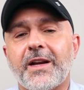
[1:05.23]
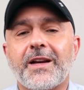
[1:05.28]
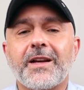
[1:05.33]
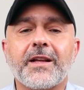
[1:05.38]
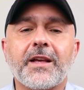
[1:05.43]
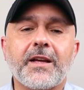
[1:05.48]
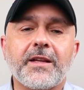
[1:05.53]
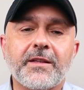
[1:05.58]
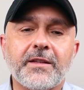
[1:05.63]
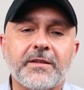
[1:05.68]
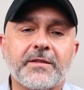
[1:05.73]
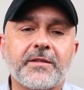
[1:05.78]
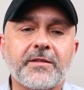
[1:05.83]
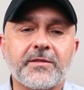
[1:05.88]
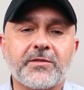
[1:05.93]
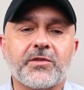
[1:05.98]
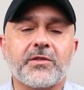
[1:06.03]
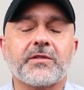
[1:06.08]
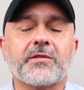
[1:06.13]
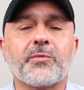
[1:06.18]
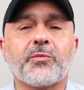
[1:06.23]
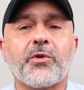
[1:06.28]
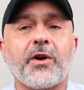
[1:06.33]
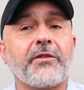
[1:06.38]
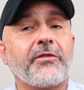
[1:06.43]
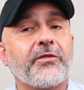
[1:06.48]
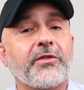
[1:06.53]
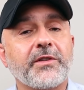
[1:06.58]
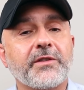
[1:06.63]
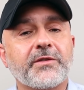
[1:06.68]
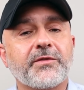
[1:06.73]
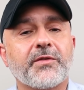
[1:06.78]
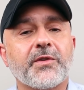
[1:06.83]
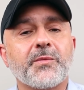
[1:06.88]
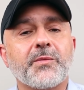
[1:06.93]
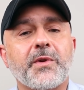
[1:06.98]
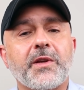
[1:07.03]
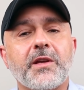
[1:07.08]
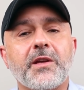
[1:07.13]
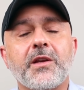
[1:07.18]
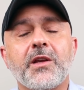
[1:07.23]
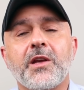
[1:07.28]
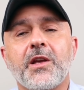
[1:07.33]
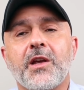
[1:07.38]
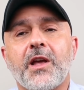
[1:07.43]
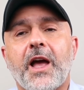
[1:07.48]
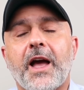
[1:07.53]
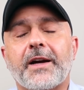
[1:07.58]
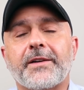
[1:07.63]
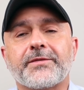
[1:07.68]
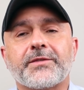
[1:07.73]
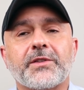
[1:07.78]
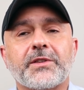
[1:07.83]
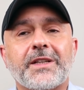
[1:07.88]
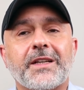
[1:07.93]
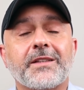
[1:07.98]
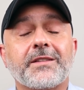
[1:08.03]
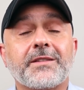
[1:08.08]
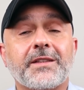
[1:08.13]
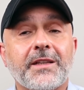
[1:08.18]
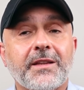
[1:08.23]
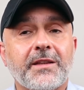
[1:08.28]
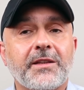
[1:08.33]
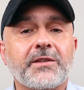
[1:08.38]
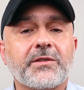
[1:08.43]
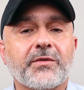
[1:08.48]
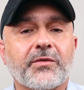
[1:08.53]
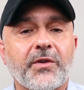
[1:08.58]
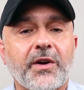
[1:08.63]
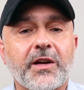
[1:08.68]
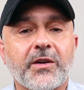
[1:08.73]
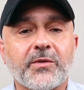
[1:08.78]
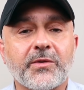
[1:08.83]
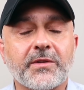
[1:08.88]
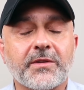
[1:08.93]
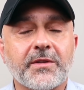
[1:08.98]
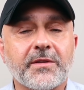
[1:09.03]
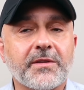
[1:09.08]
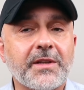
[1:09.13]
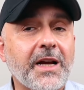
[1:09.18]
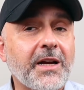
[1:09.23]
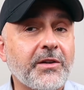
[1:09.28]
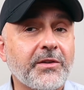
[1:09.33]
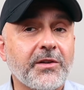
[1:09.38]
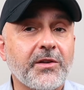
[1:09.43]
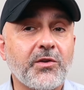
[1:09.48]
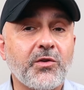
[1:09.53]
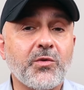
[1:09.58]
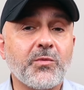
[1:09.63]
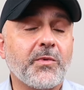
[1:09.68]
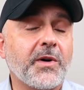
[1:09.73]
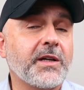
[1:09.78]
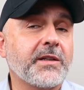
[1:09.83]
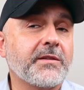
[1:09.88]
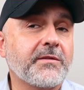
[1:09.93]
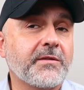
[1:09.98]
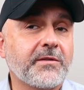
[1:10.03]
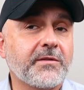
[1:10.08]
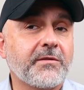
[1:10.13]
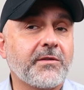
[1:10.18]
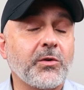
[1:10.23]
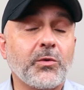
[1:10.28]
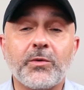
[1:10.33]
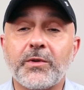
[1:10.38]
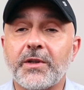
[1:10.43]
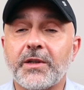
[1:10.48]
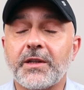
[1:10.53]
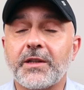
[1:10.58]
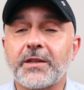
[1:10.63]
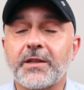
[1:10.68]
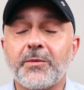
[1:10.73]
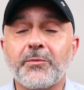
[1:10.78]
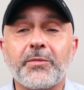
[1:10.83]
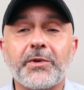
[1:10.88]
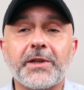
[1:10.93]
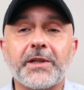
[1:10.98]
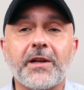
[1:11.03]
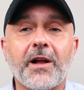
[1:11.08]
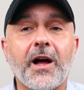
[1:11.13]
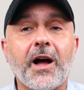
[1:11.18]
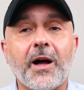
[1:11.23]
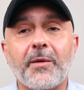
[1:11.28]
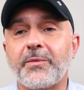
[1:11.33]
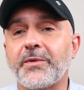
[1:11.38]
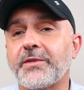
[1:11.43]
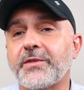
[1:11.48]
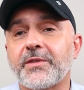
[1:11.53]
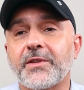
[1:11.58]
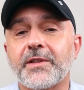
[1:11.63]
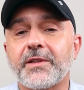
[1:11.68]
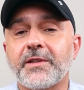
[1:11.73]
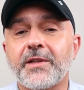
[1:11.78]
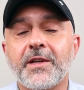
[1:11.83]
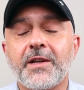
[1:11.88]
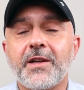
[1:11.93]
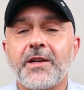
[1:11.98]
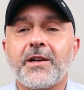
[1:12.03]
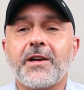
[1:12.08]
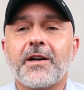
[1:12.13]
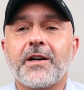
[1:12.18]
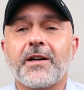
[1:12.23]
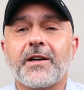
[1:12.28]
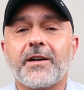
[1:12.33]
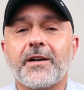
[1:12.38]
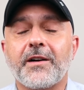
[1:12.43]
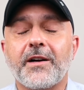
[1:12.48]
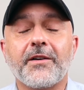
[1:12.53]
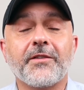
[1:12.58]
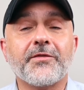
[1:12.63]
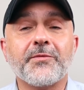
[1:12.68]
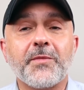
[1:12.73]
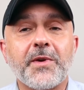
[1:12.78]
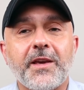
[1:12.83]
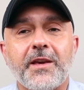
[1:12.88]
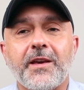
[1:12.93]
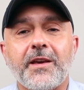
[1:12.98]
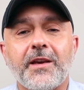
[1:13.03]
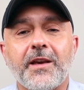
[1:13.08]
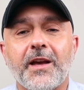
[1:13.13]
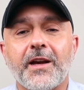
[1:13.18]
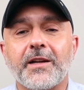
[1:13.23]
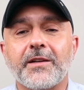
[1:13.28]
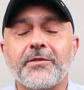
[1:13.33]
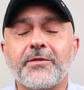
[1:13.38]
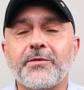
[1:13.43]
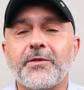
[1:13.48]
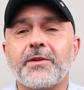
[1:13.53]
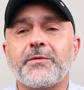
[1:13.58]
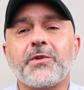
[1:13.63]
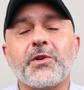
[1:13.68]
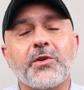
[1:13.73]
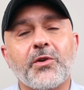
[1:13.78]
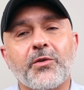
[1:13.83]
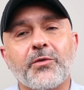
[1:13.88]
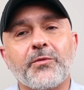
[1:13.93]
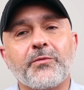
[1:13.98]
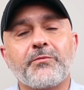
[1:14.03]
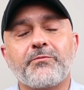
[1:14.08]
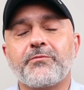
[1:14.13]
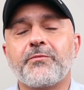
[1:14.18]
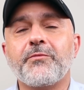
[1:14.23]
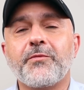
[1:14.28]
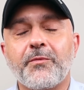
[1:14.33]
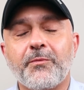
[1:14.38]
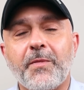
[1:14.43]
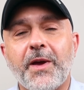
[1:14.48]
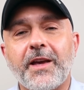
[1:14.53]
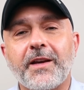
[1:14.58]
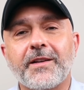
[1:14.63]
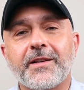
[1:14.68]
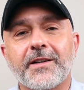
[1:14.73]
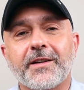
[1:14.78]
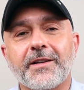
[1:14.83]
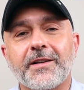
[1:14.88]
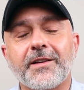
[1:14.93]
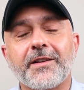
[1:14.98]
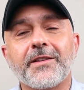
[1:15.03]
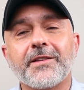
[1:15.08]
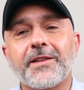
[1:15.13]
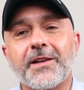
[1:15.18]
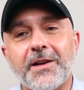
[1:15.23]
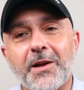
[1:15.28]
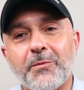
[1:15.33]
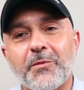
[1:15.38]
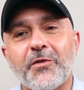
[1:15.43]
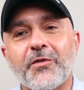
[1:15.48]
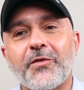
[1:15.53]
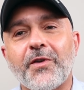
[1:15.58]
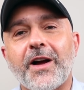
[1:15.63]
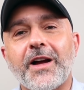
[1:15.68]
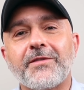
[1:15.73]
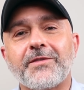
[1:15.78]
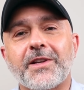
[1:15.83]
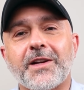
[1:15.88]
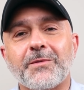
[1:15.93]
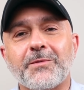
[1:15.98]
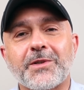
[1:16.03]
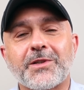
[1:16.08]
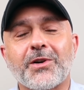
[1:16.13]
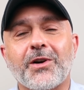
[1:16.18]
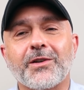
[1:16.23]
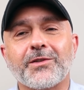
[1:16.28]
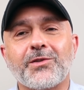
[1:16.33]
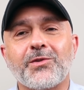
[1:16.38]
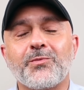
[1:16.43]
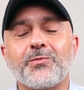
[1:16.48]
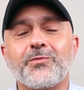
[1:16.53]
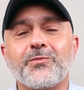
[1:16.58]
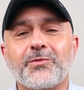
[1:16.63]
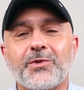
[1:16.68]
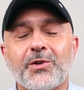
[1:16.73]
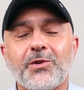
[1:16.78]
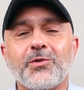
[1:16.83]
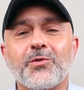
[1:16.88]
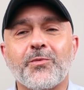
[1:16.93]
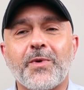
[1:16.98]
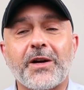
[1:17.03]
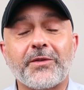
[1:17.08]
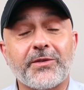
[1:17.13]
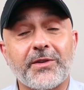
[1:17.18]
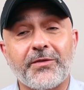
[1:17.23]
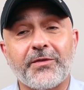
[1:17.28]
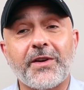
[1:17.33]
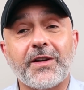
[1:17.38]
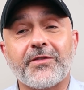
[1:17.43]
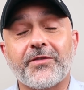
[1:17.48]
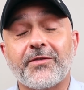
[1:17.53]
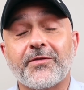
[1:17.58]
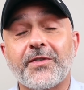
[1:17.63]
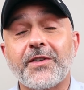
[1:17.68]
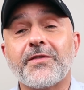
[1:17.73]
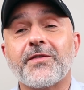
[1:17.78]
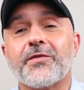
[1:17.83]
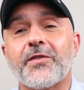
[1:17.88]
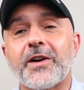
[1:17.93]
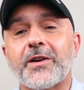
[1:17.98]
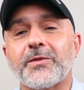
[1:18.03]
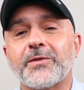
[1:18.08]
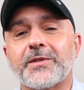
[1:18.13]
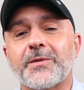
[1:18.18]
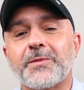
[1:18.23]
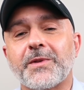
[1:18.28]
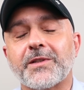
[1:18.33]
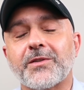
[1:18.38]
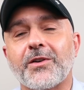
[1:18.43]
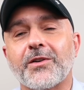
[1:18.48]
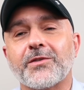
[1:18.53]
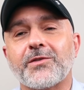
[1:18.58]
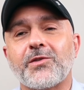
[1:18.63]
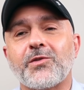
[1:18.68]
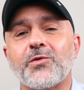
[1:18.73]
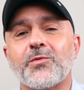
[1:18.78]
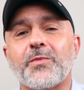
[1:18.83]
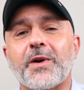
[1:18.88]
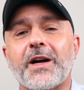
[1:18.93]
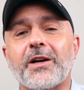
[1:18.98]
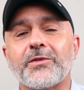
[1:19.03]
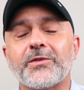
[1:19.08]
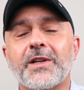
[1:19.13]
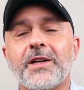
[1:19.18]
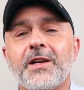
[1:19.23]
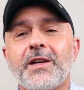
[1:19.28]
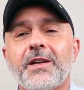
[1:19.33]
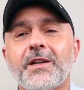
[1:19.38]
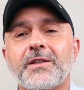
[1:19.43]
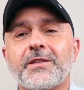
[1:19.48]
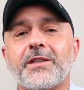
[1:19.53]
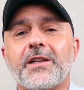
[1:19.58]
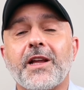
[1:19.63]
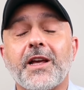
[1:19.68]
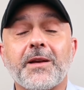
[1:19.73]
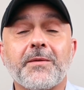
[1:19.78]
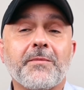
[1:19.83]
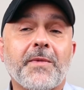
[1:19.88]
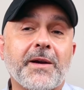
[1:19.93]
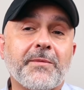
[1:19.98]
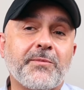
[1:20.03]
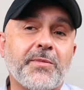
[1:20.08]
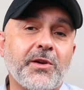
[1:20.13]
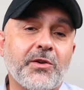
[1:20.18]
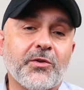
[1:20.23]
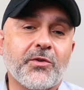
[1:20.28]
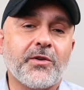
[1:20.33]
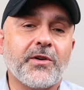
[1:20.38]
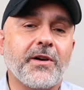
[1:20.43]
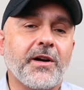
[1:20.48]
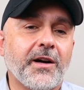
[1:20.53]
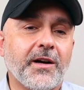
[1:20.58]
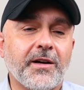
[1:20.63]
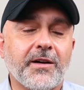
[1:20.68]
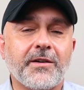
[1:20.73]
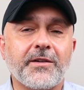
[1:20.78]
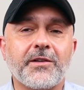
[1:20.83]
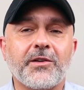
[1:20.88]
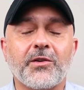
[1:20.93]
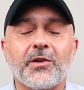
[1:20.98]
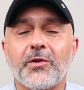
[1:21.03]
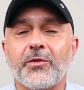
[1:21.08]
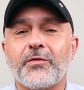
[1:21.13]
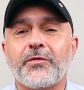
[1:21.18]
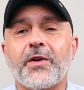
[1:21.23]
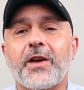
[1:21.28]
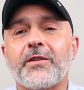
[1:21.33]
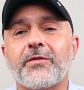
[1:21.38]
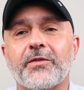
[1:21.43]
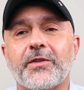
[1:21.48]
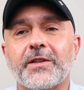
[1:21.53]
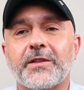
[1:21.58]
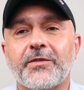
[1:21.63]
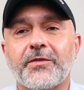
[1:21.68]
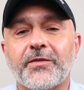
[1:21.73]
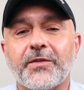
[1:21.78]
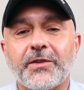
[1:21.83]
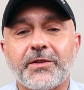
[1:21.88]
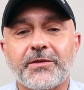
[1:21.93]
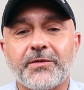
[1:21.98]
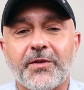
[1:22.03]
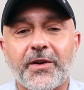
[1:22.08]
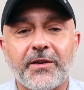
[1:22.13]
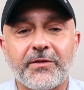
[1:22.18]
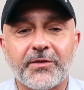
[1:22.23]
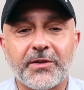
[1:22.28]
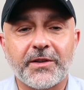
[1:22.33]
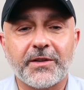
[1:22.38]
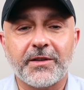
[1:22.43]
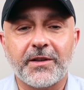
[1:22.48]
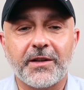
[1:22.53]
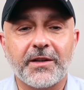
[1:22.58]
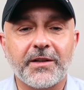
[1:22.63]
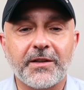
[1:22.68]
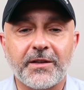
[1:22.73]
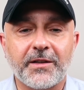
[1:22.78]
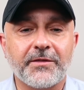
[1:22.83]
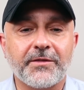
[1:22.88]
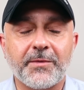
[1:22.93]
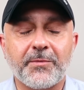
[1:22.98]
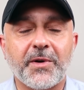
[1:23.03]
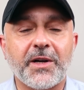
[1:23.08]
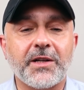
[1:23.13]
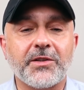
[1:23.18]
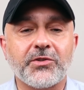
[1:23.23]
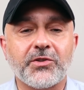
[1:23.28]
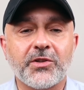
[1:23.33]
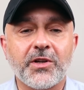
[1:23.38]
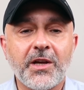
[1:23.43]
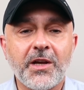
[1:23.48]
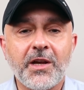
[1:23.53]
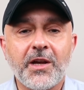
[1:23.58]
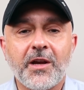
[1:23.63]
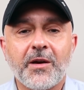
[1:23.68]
And again, this is just a preference for me. After testing these fragrances out, you might do the complete opposite of me and you know, make the number 5 that I'm going to talk to you about, the fifth fragrance I'm going to talk to you about today, might be your you know, favorite, first favorite of the bunch.